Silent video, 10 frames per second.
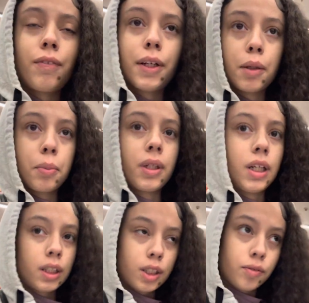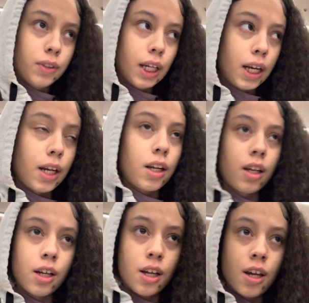very productive day
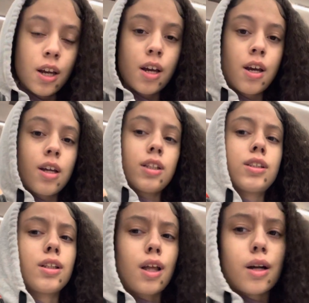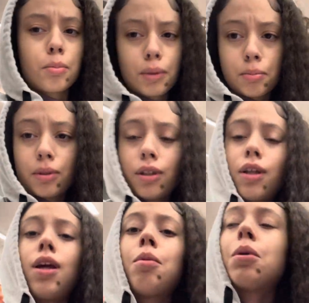a lot of people
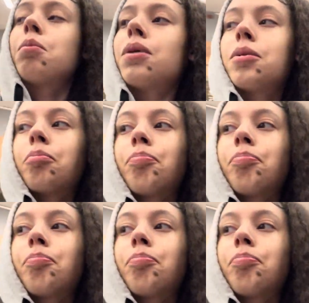looking at me, but